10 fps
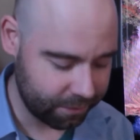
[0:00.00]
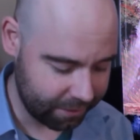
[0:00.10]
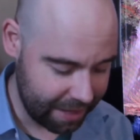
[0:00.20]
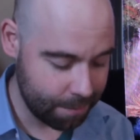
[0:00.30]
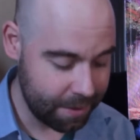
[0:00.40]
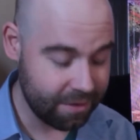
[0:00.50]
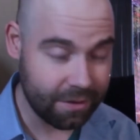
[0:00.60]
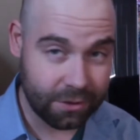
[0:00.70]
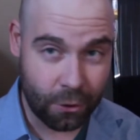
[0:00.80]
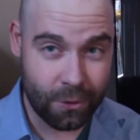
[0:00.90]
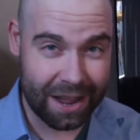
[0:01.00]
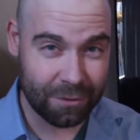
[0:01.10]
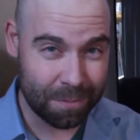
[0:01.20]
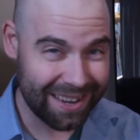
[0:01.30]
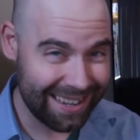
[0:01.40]
so that means the toad
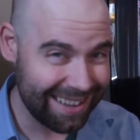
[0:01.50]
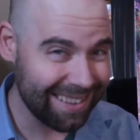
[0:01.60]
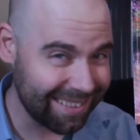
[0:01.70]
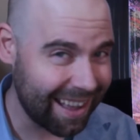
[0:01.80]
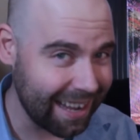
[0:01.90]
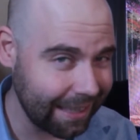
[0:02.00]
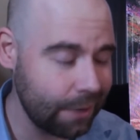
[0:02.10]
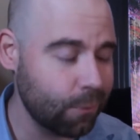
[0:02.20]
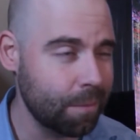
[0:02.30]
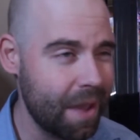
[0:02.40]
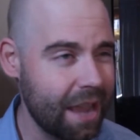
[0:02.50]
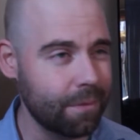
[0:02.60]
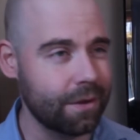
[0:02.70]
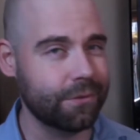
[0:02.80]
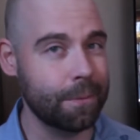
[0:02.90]
has been inside liquid
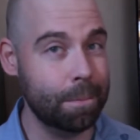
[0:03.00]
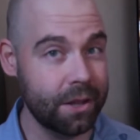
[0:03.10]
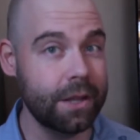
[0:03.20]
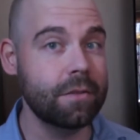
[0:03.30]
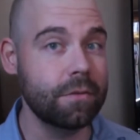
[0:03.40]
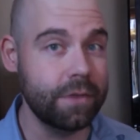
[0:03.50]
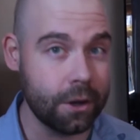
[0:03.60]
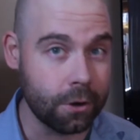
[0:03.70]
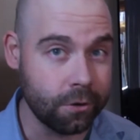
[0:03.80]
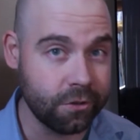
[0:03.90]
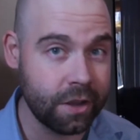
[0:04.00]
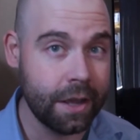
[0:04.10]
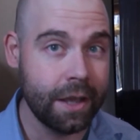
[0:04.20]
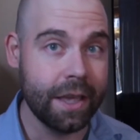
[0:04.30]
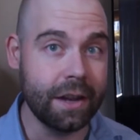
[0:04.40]
magma for billions of years,
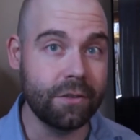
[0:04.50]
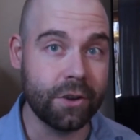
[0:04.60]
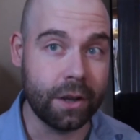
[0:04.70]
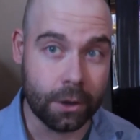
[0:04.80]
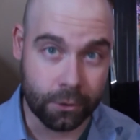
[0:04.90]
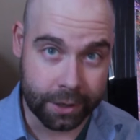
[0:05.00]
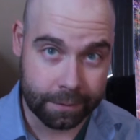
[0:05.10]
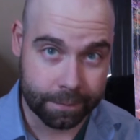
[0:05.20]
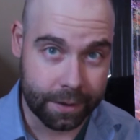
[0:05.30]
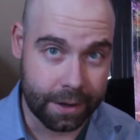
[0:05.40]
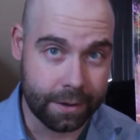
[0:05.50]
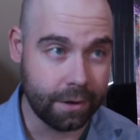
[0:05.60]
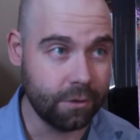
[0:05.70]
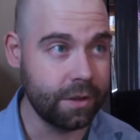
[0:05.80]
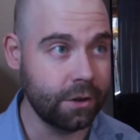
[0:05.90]
and he's very hungry. and that
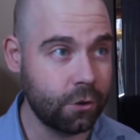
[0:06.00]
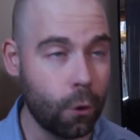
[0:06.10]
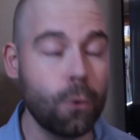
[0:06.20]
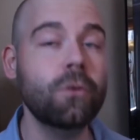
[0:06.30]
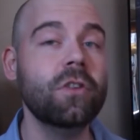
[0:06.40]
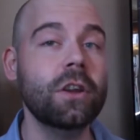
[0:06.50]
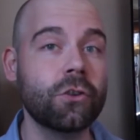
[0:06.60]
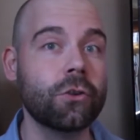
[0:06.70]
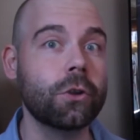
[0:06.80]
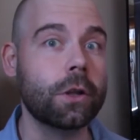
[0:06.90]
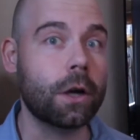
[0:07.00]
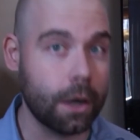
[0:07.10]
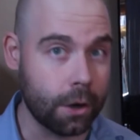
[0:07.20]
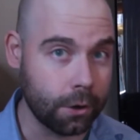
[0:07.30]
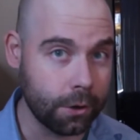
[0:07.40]
it is the toad's eternal
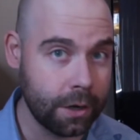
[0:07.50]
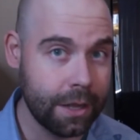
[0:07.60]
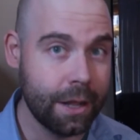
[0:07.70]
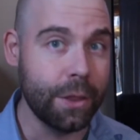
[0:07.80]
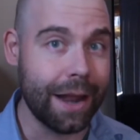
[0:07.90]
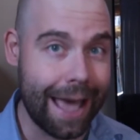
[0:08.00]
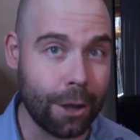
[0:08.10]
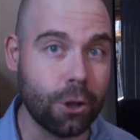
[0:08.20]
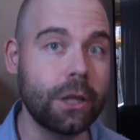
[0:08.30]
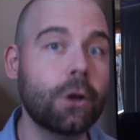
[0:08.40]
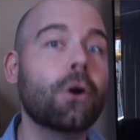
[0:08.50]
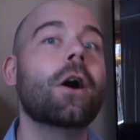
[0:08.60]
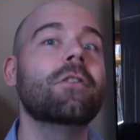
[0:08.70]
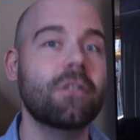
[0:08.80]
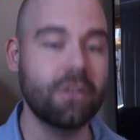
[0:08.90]
hunger that actually
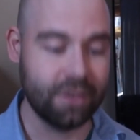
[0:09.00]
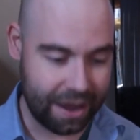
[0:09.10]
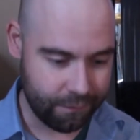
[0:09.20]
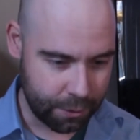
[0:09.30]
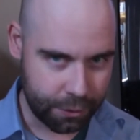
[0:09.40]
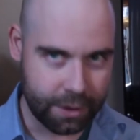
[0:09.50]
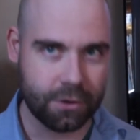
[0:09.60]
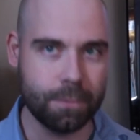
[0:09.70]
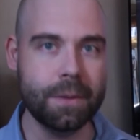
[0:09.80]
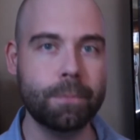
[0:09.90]
causes everything to be